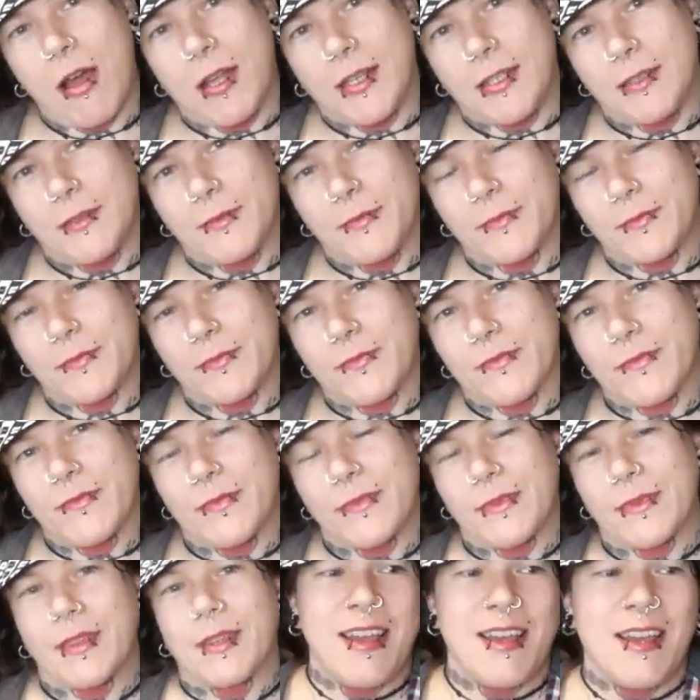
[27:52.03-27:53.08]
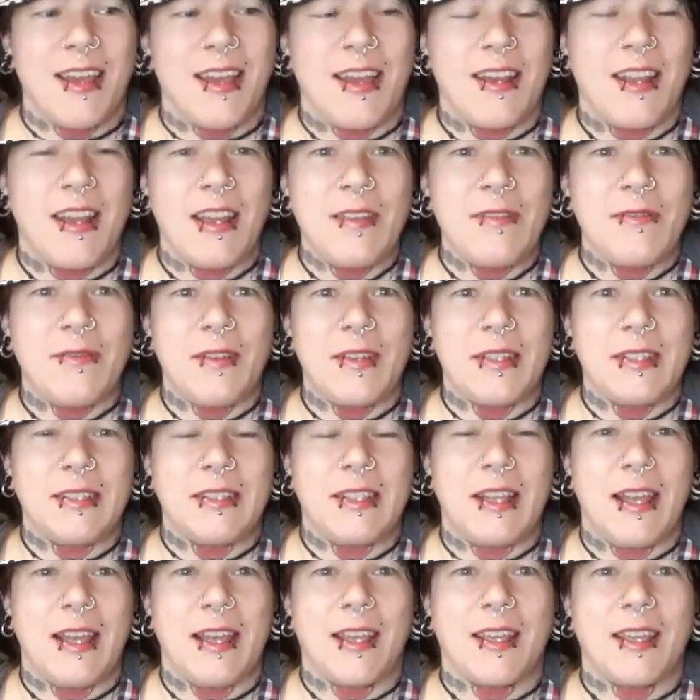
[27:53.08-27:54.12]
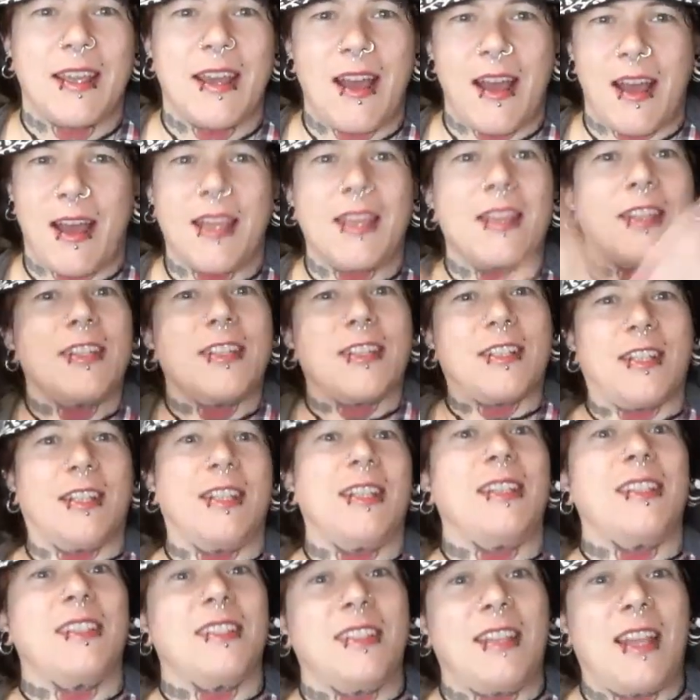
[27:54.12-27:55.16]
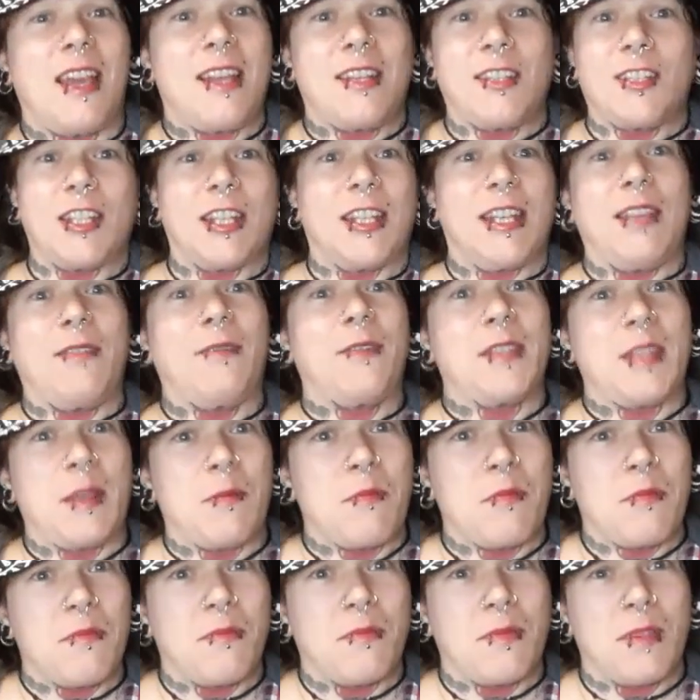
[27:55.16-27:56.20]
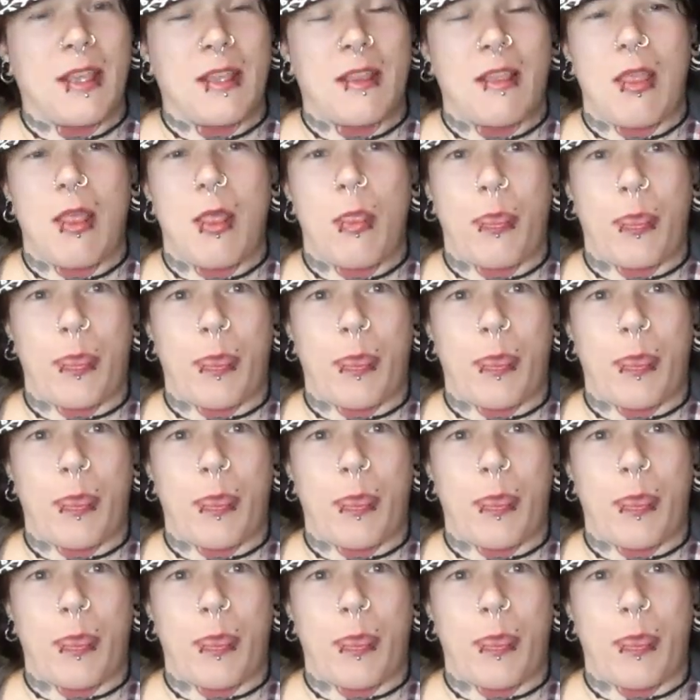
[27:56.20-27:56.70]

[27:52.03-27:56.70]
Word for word: God. And I feel like I could learn to live some, like,